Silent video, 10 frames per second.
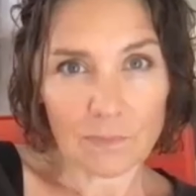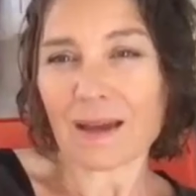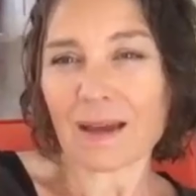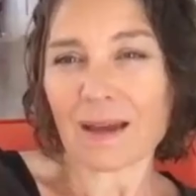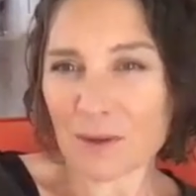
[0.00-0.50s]

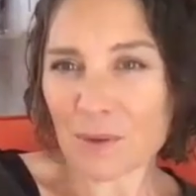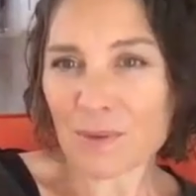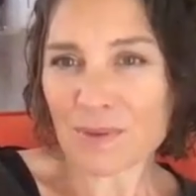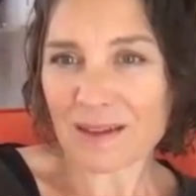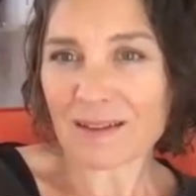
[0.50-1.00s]
And I
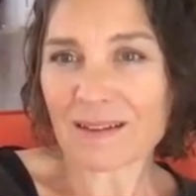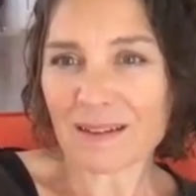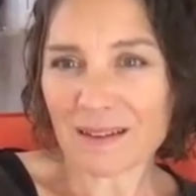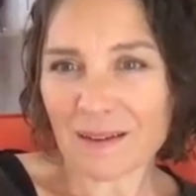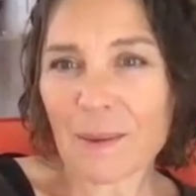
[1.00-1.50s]
know that
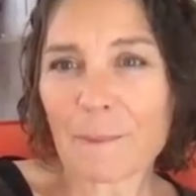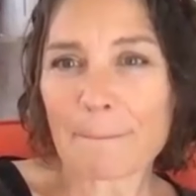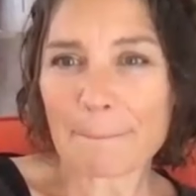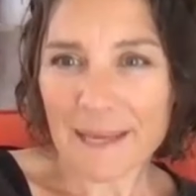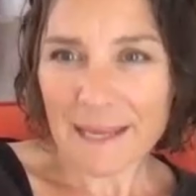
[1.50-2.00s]

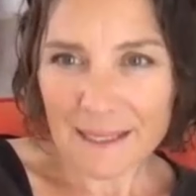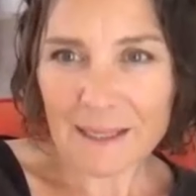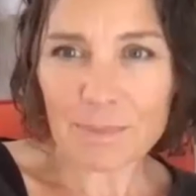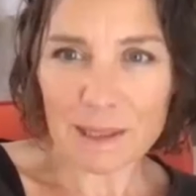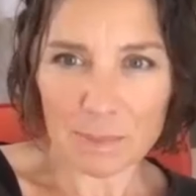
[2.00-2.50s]

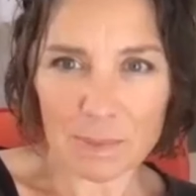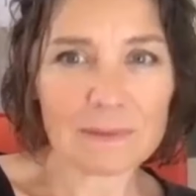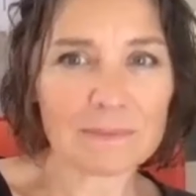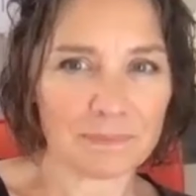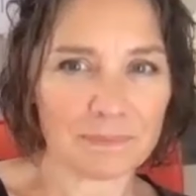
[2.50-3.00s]
many
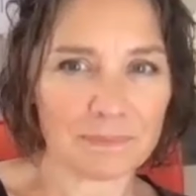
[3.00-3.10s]
people